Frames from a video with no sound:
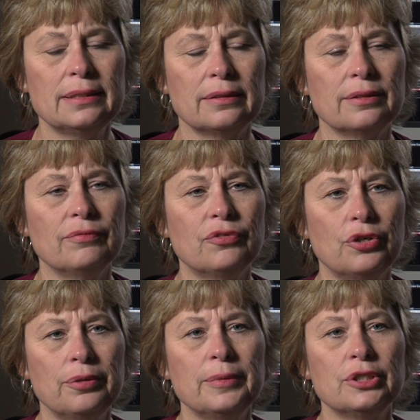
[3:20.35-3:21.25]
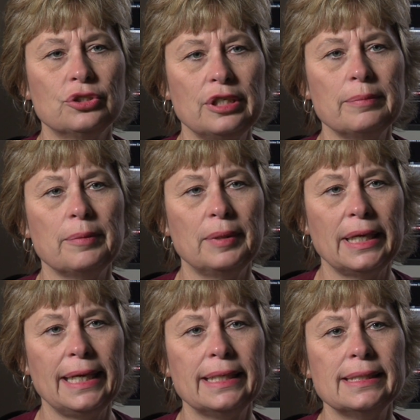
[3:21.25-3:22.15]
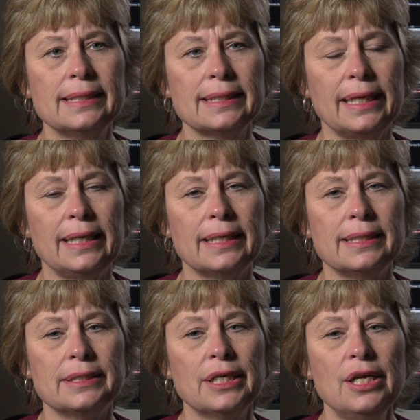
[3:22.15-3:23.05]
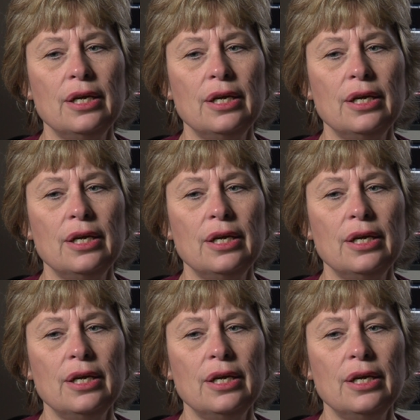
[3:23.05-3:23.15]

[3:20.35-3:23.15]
to confirm their treatment plans and